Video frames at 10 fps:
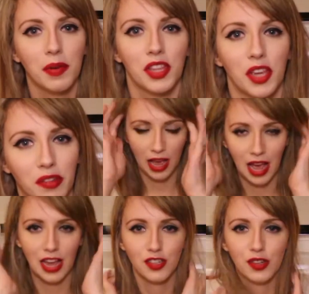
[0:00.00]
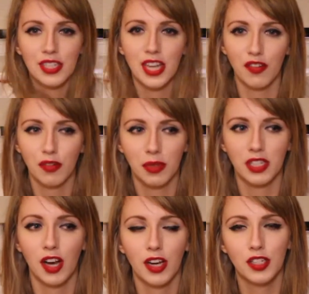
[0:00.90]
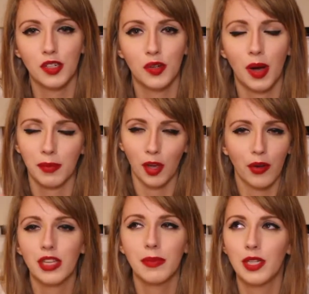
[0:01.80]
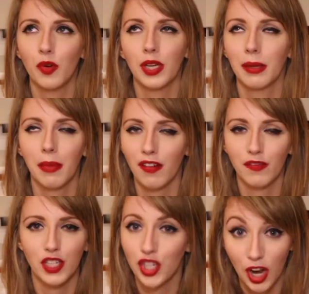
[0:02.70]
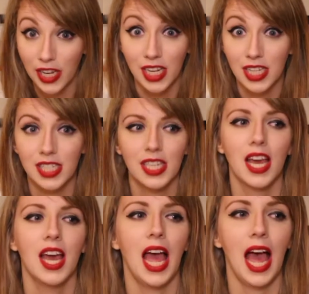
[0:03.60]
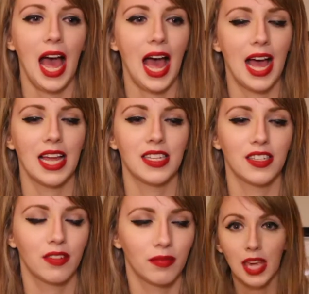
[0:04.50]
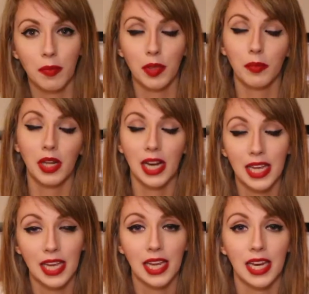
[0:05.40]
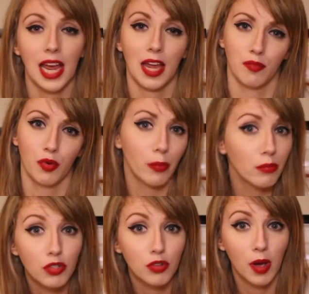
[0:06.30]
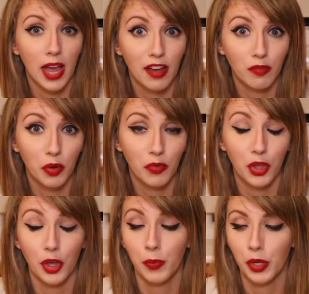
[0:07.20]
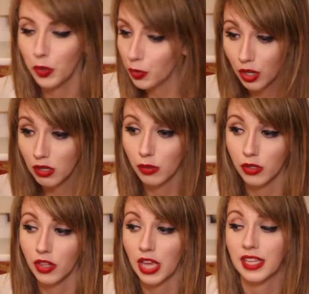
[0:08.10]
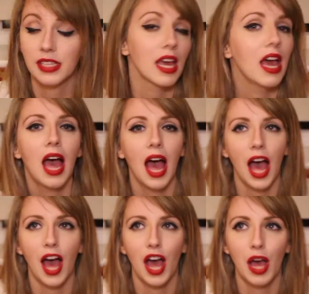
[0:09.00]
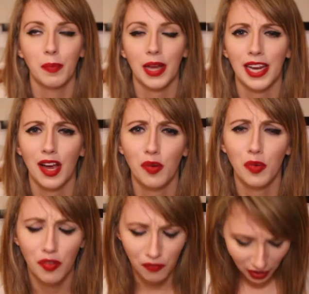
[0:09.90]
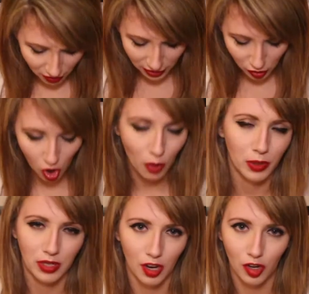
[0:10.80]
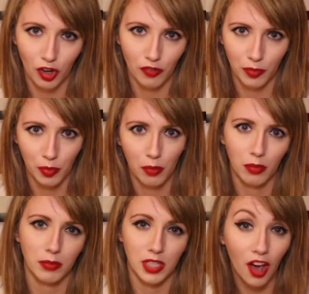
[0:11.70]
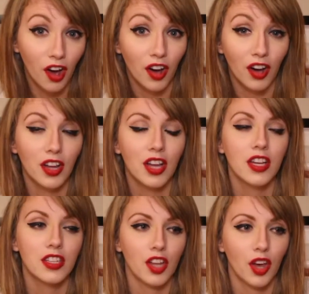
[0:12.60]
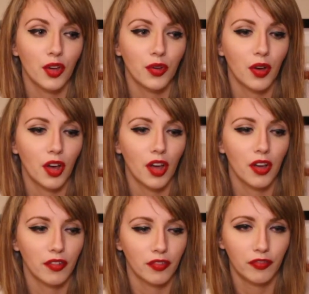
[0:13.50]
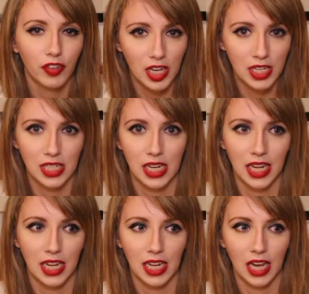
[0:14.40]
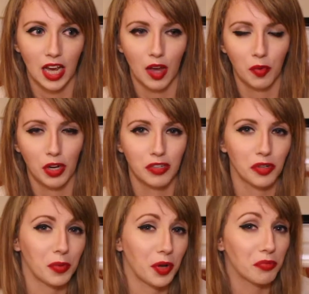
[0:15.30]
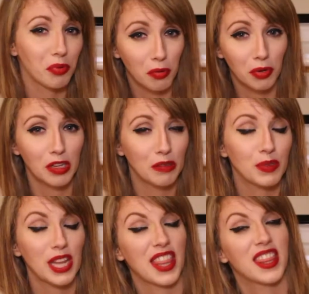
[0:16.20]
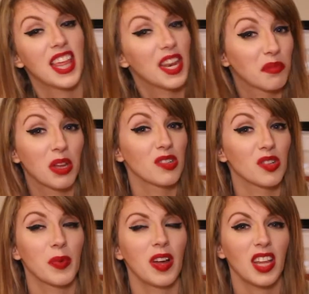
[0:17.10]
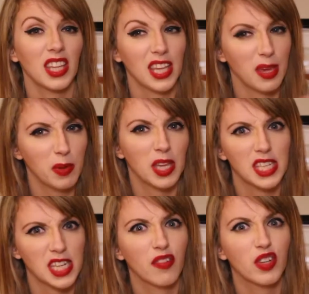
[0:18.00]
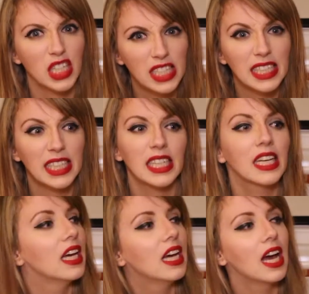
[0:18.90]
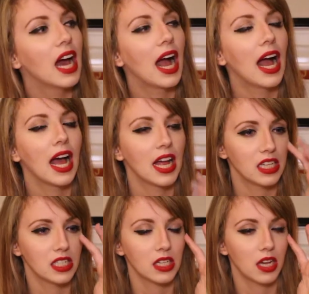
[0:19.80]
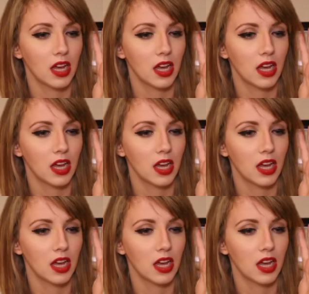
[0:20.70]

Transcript: with you. As you can tell from the title, I'm going to be talking about vaginas and keeping them clean and problems you might have with them and all those sorts of things, and how very common a lot of the problems are. So firstly, I want to talk about the problems, and then I'm going to talk about like keeping yourself clean and